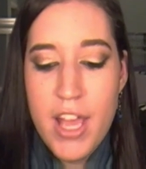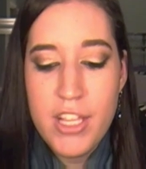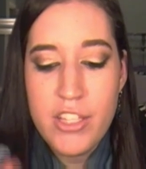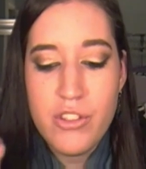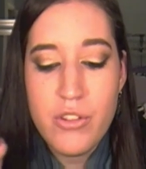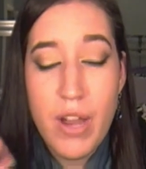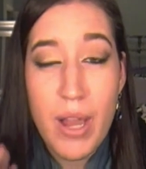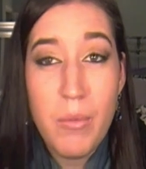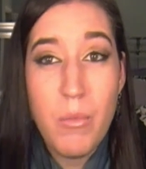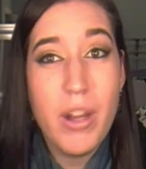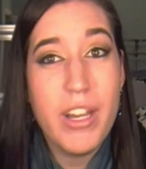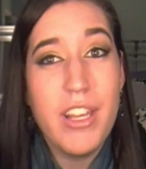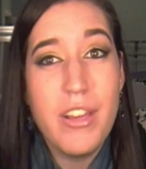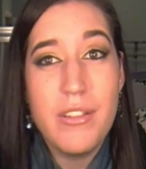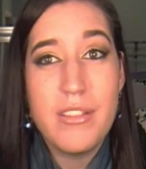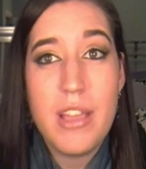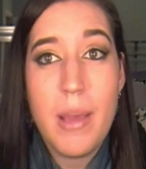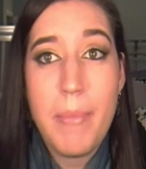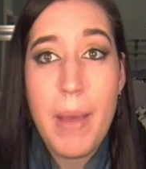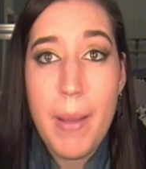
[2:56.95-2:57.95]
so I want to
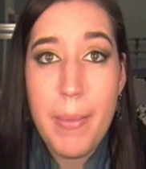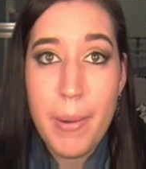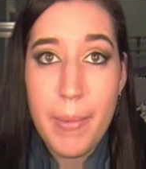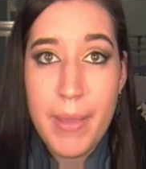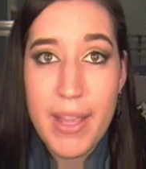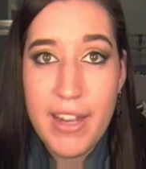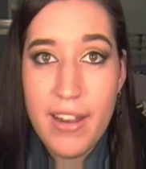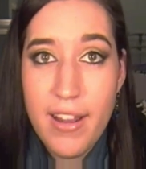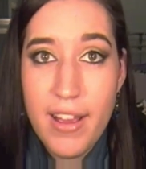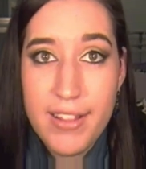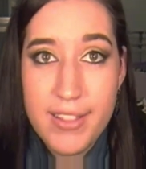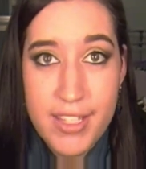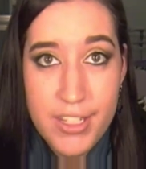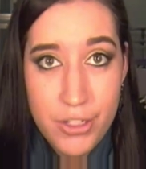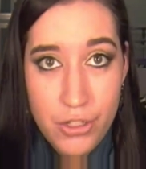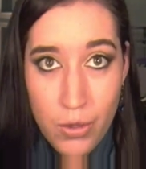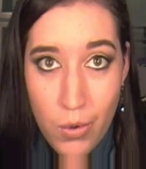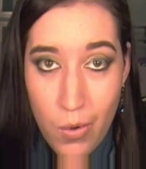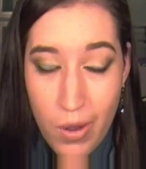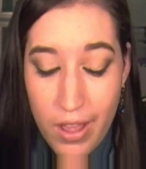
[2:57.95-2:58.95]
use a peppermint
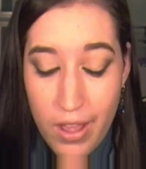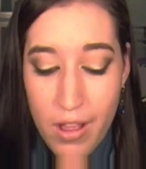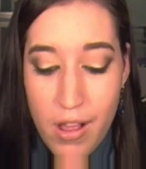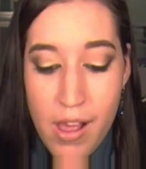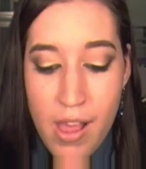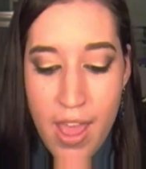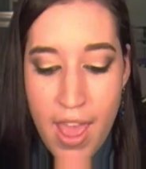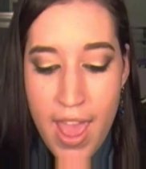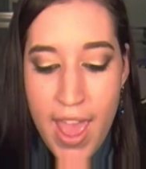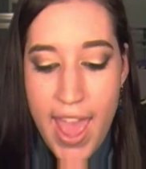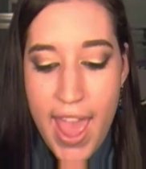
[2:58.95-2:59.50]
essential oil.